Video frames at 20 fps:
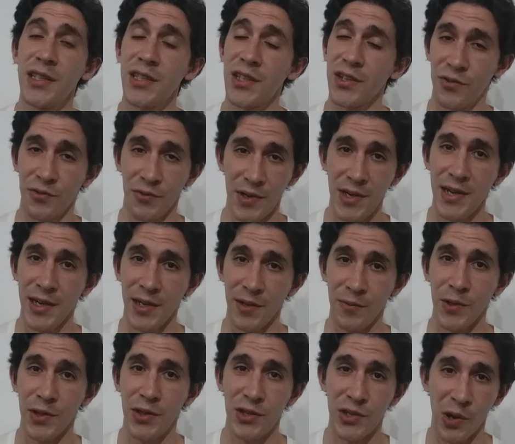
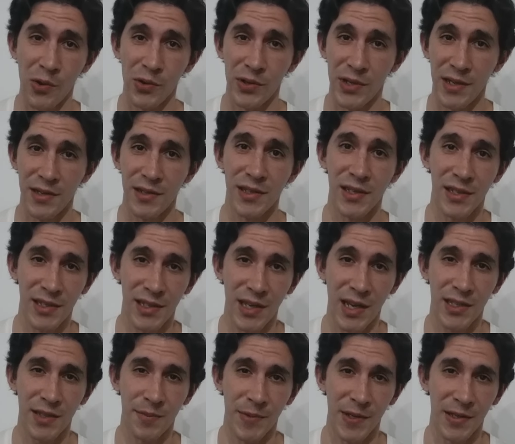disagreed with Tolkien's
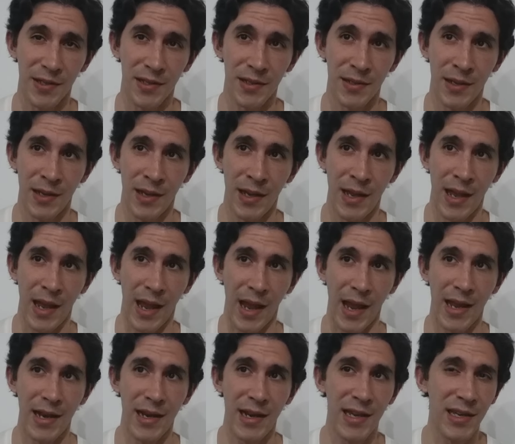assessment,
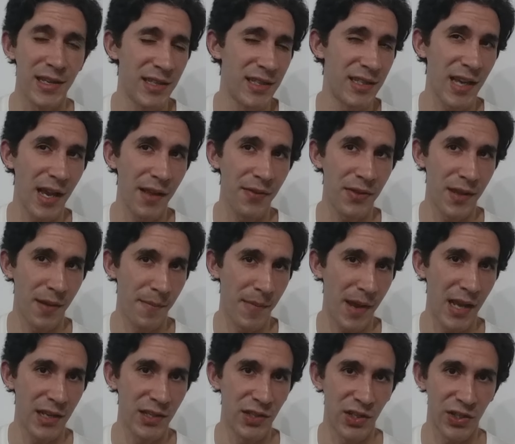and he sent the
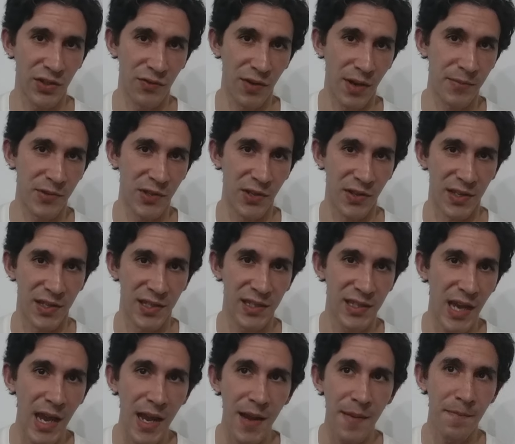manuscript to the
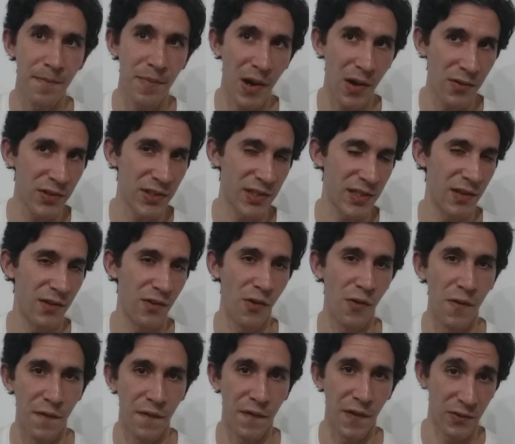same person
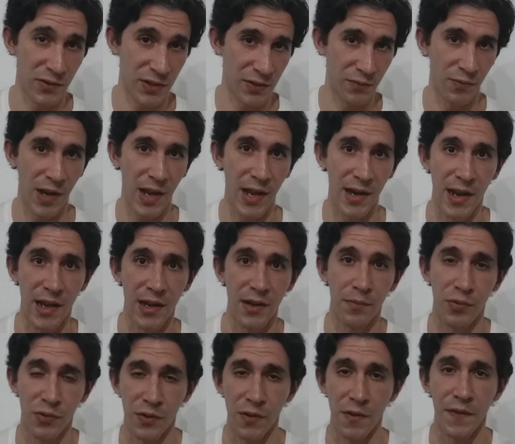who first read and
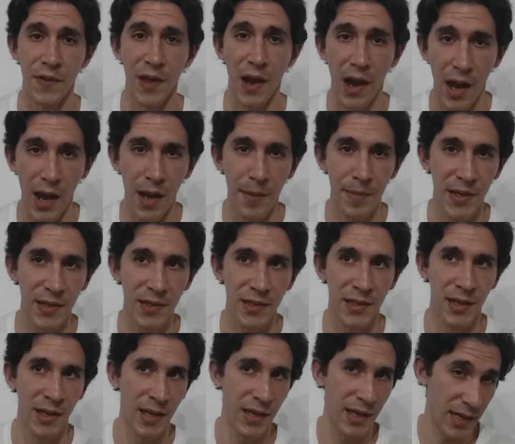approved The
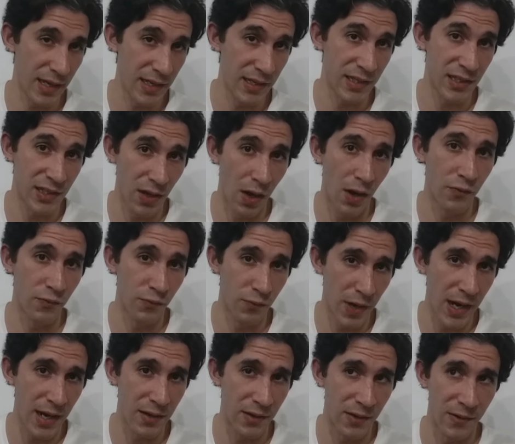Hobbit, his son
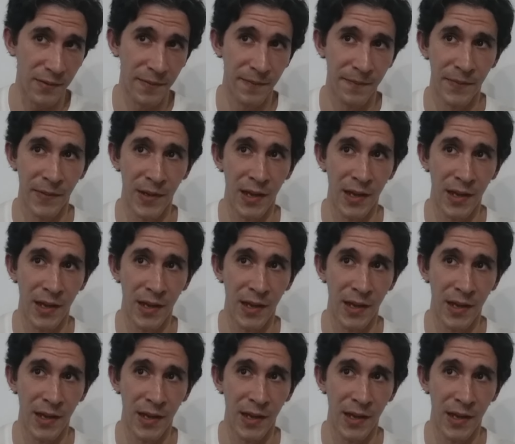Rayner,